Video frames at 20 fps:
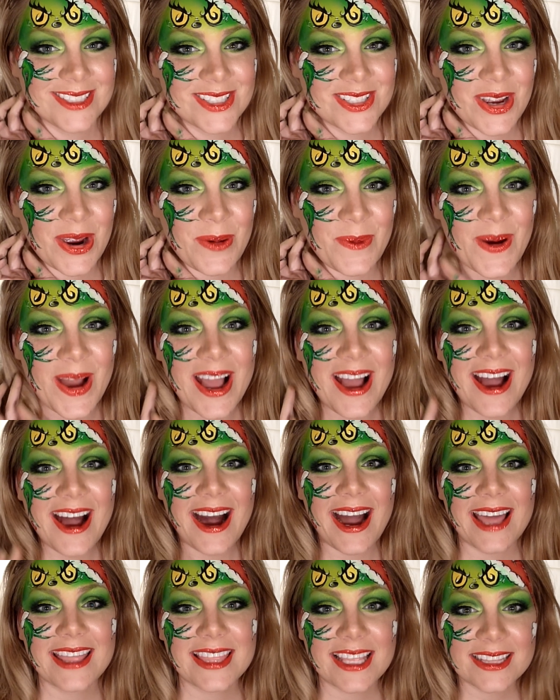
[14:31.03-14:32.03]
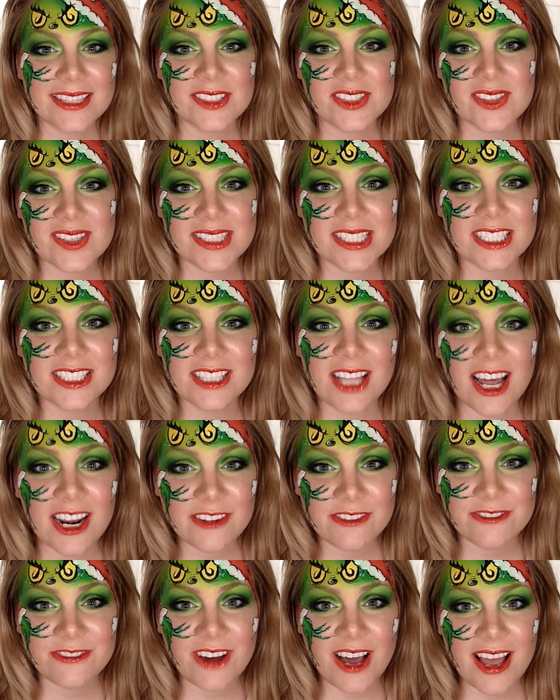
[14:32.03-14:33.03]
So I thought this was a lot
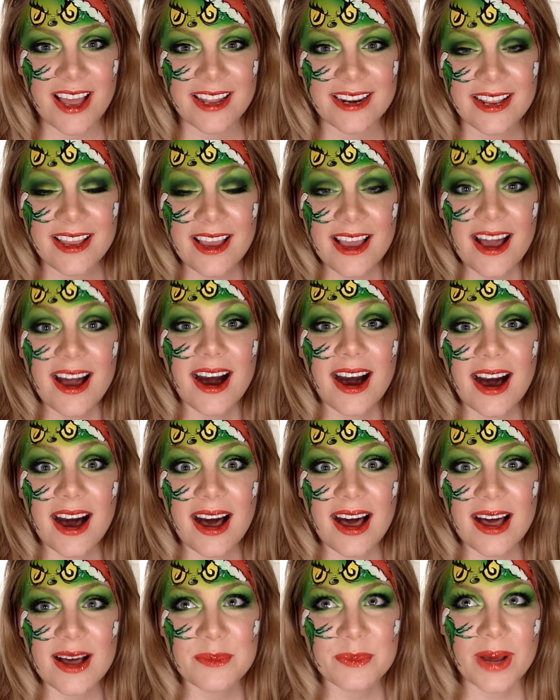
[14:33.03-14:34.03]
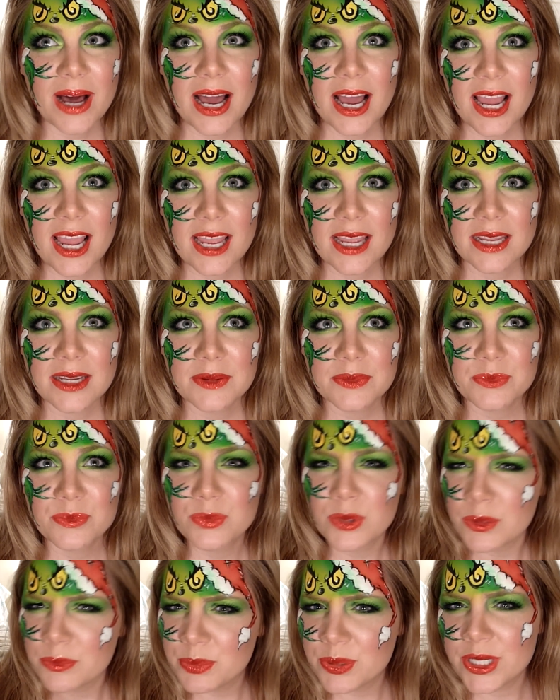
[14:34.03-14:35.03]
of fun. Um, I
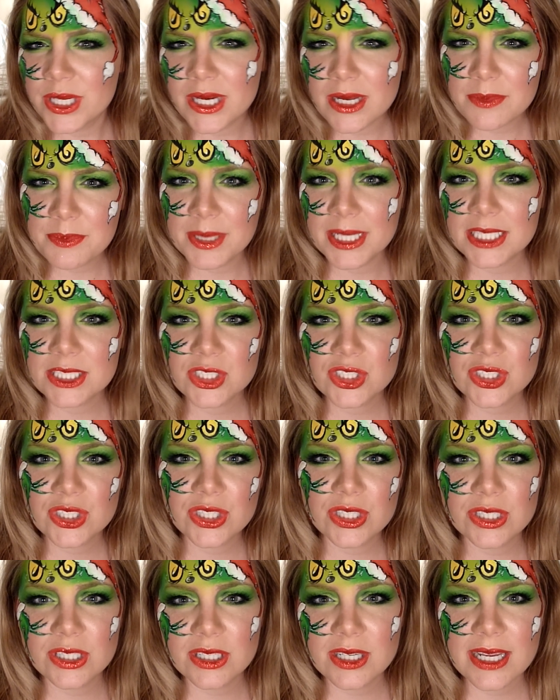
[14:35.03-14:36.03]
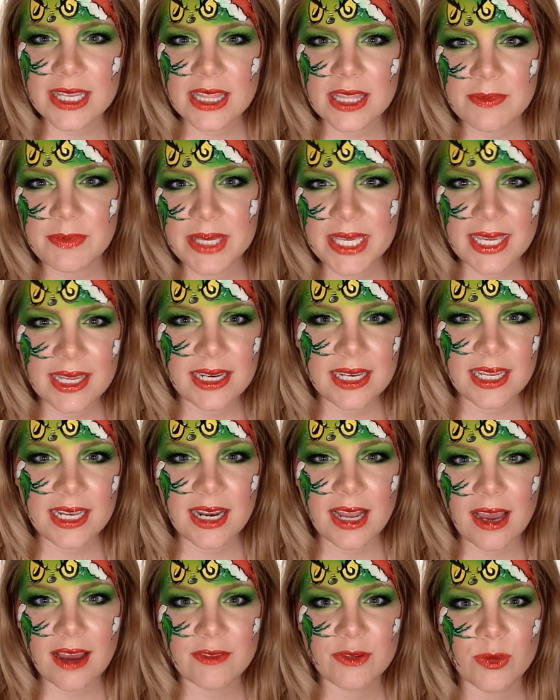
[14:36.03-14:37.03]
will put a picture in the
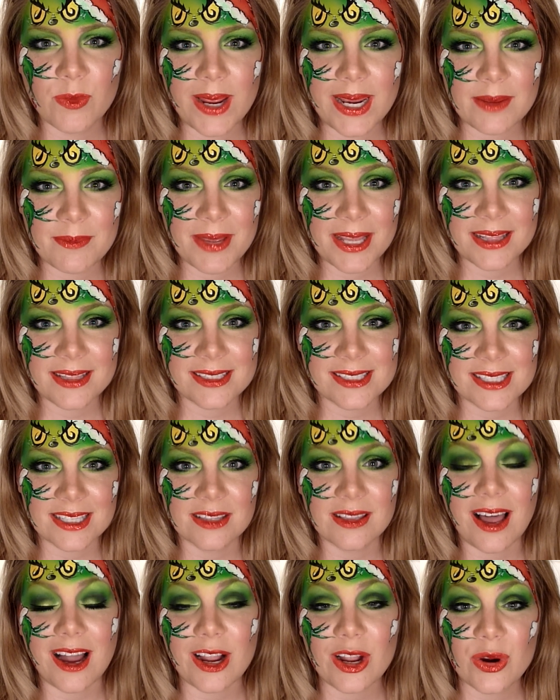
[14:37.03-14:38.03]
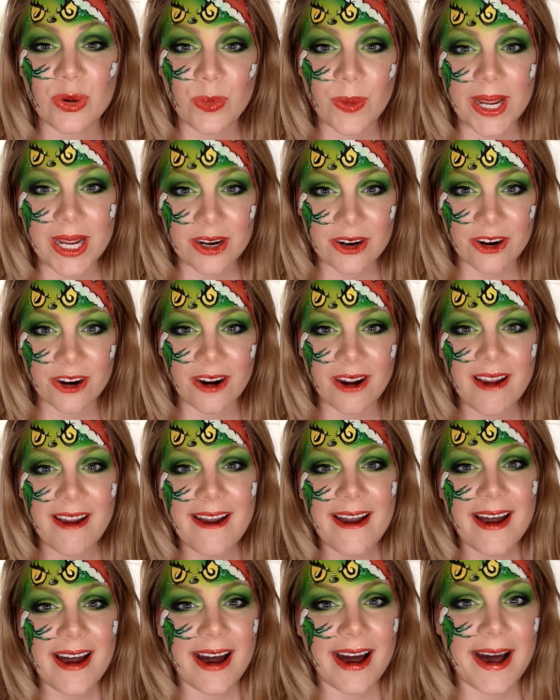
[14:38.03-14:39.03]
beginning of a way to make this a lot quicker.
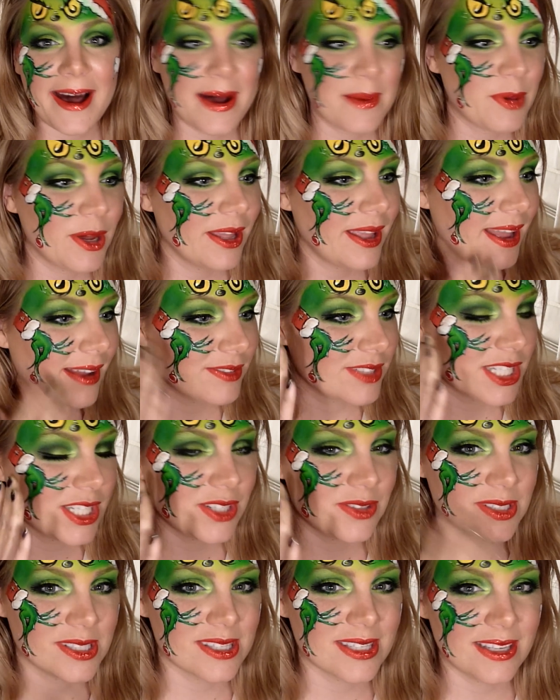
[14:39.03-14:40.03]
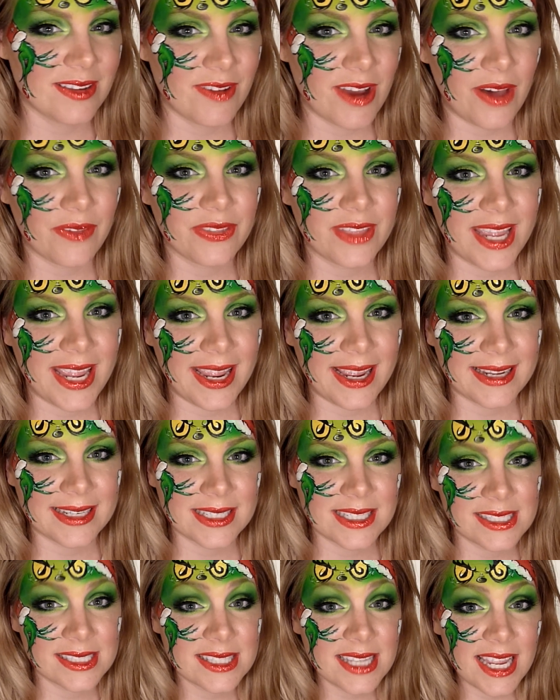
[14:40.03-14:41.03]
Um, all you have to do is leave out the hand
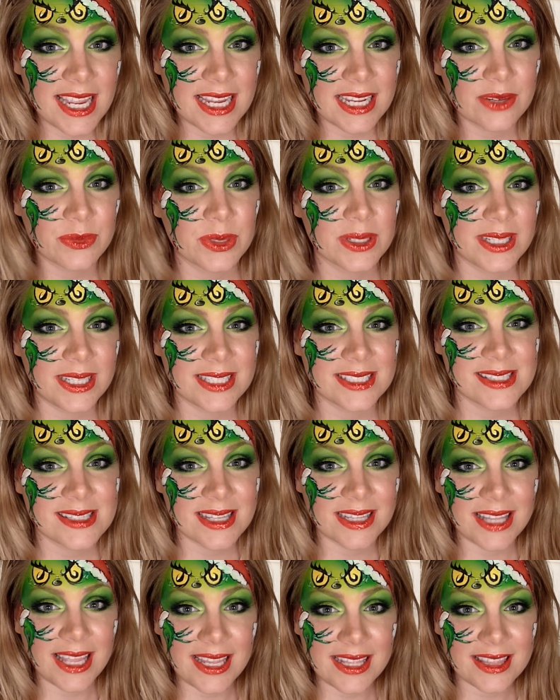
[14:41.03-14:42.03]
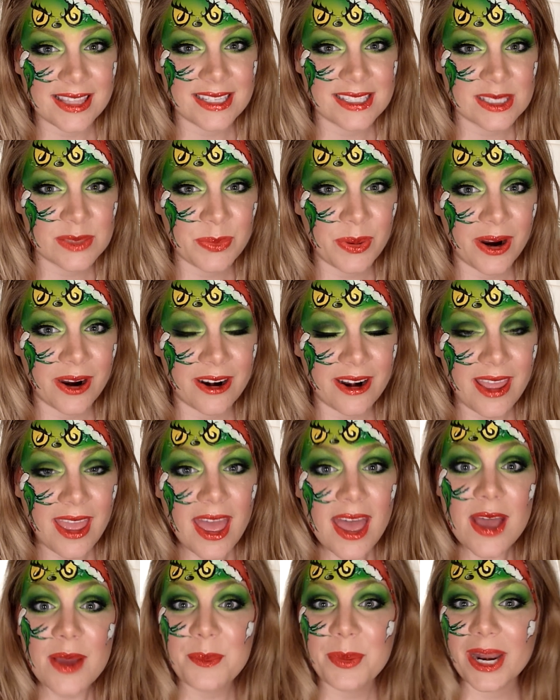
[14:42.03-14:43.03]
because the hand really is the lengthiest part.
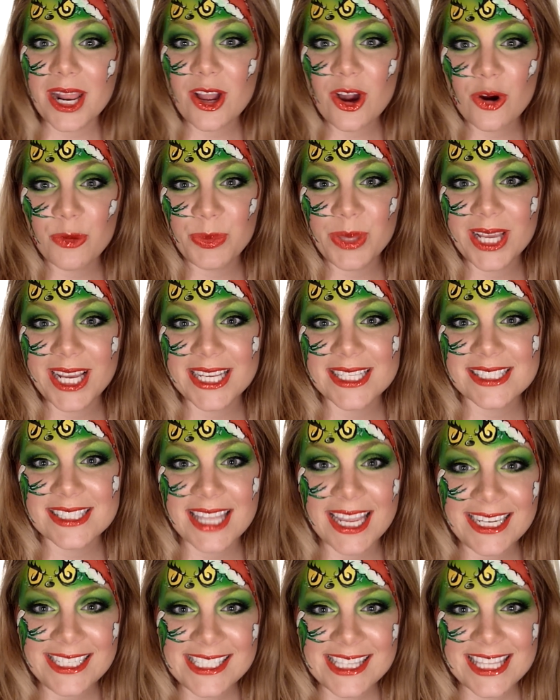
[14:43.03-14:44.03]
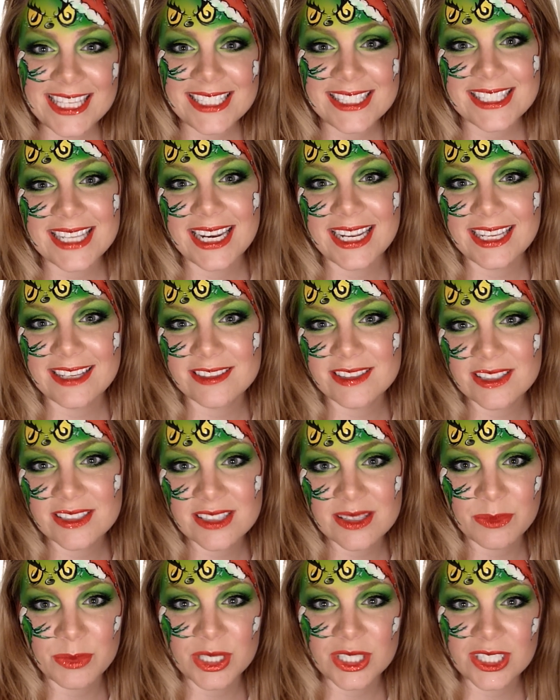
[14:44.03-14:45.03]
But I hope you guys liked this and it gives you
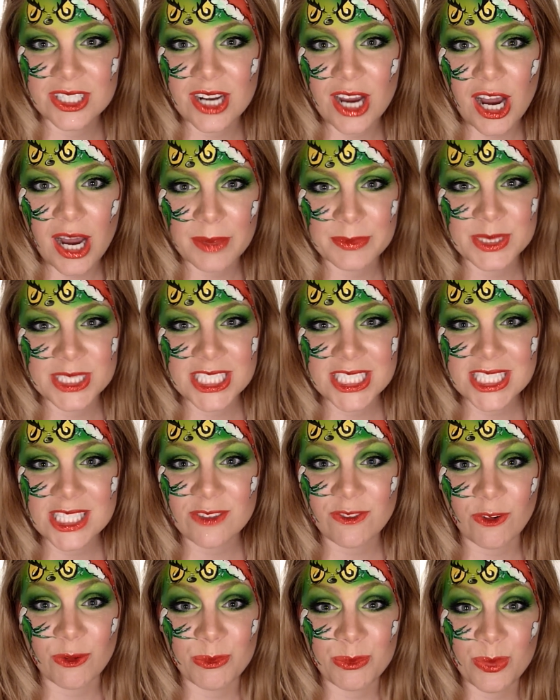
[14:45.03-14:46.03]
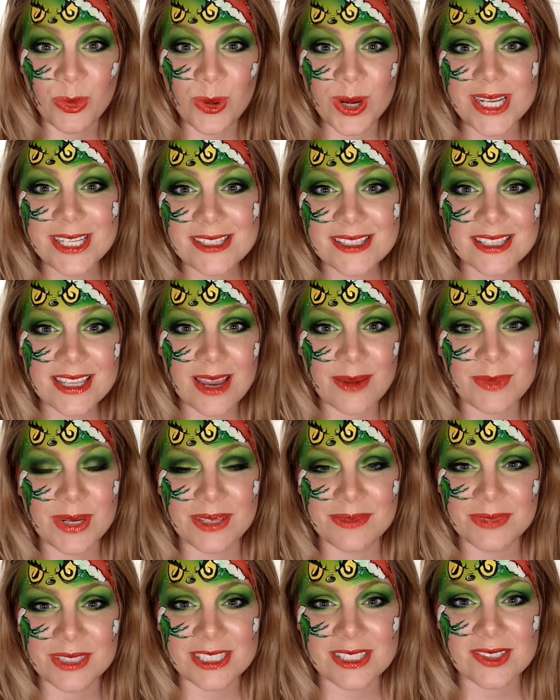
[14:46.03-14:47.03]
some good options for boys coming
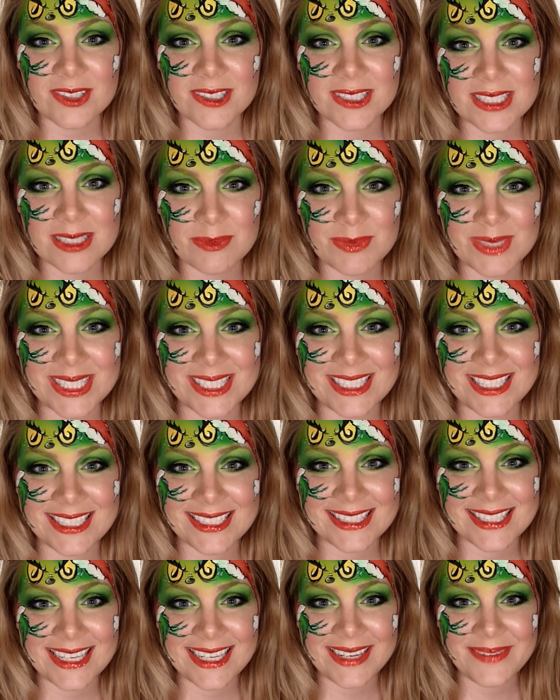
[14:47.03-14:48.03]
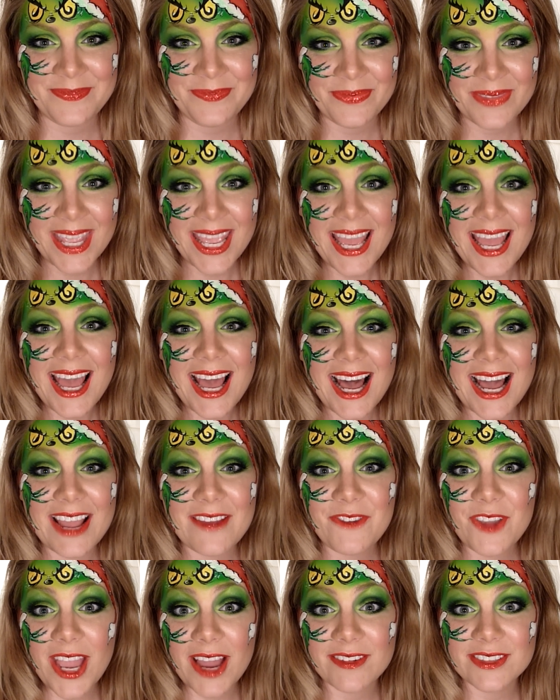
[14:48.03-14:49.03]
up this Christmas season.
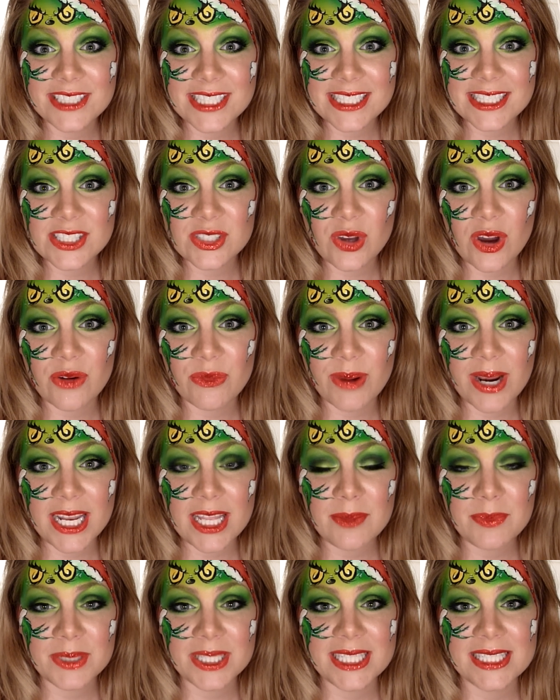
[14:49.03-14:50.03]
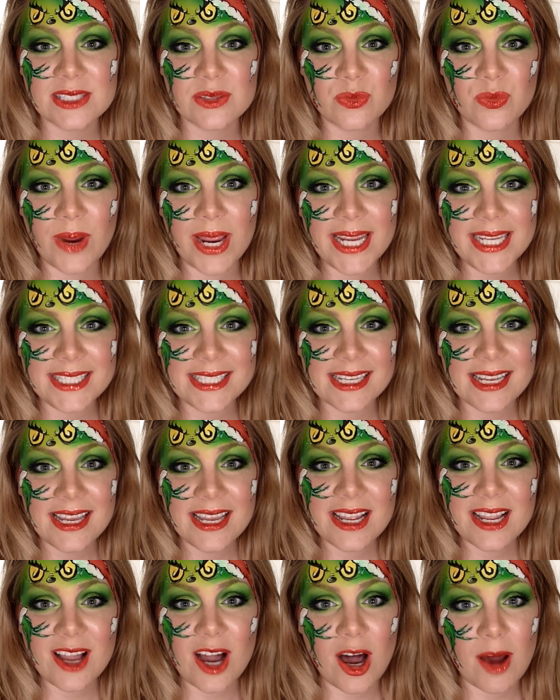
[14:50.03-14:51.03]
If you haven't done so already, please rate,
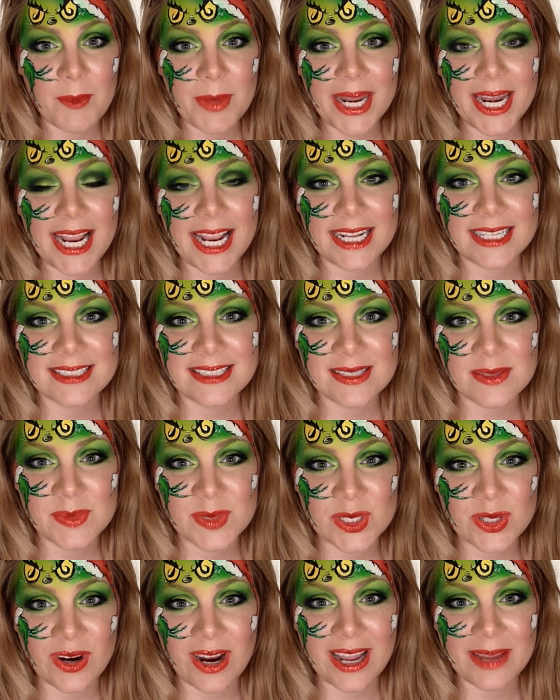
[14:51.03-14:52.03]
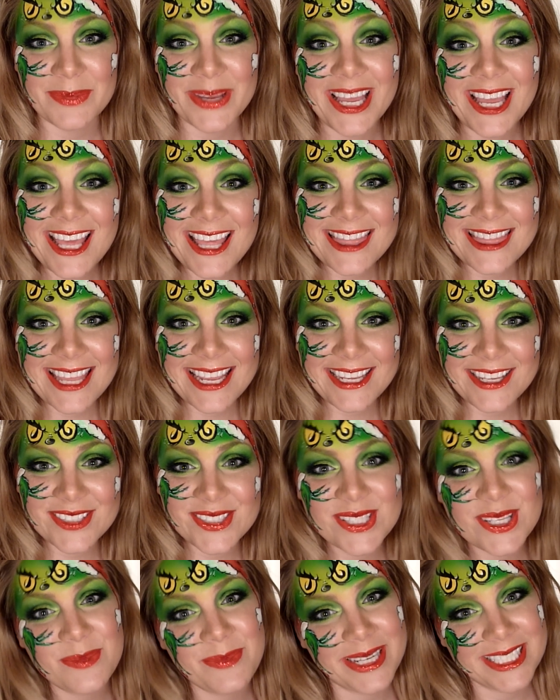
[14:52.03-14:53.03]
comment, and subscribe. Thank you
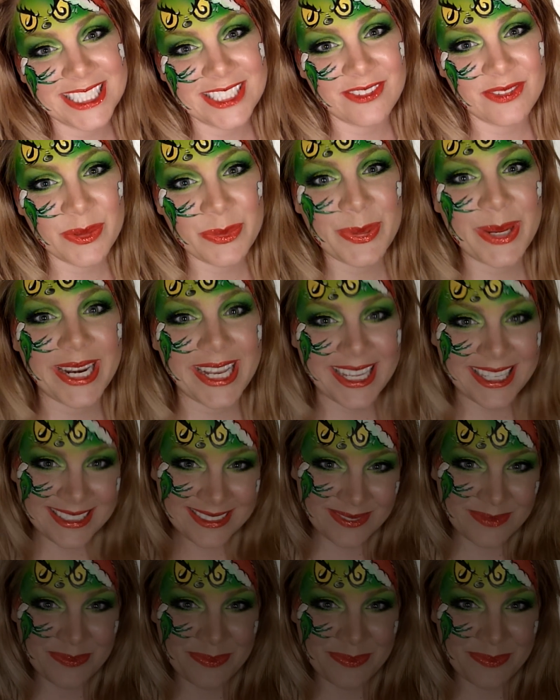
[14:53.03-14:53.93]
so much, everybody.